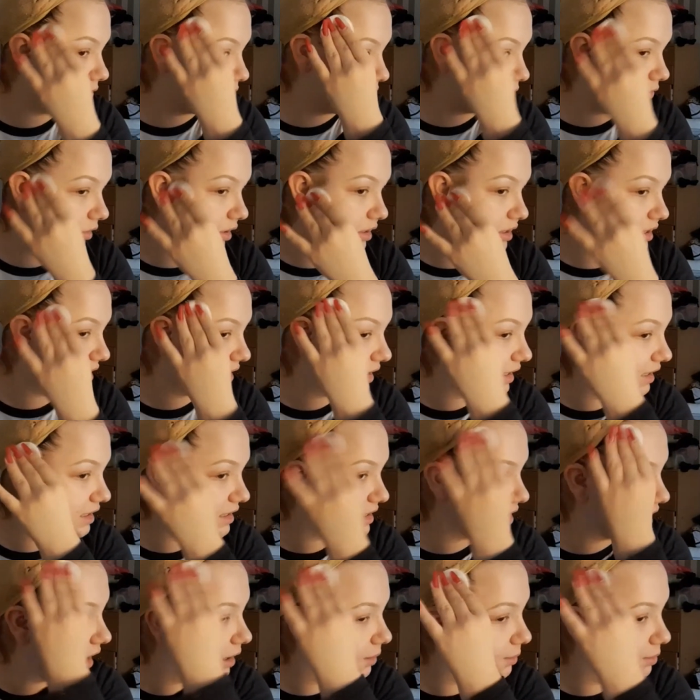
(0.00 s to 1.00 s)
right at the ear
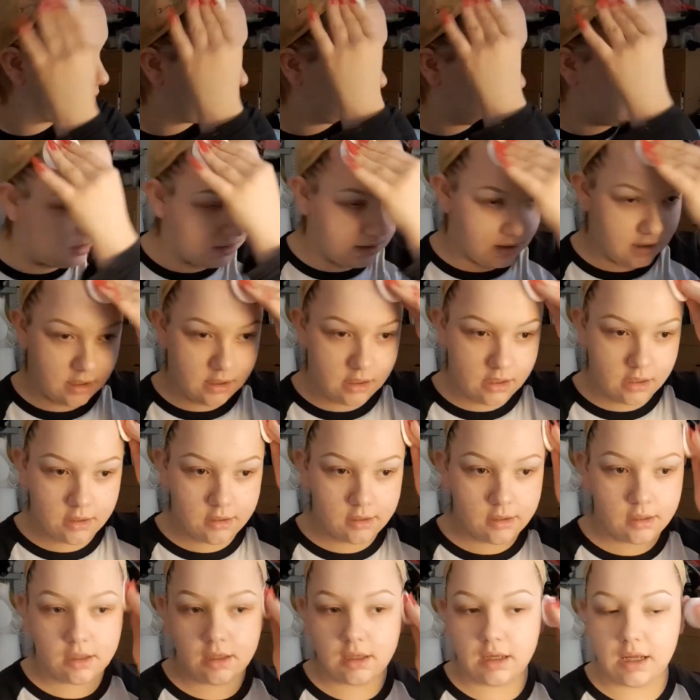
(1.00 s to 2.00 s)
tab,
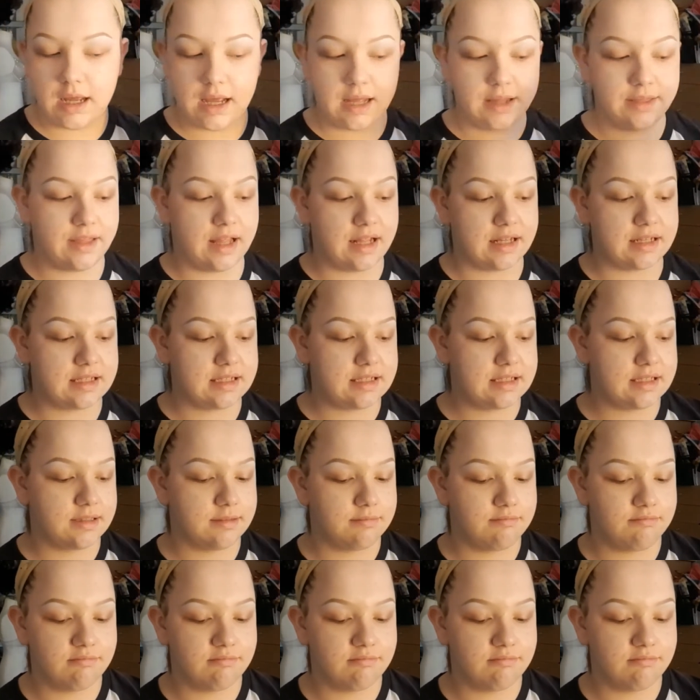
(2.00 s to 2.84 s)
and that's